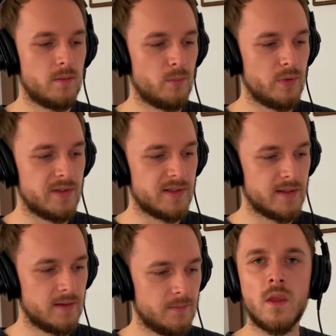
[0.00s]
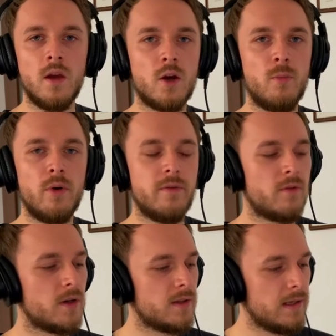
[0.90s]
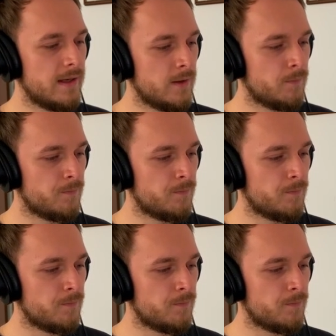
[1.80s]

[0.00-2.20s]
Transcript: preset, Echo Boy for a delay,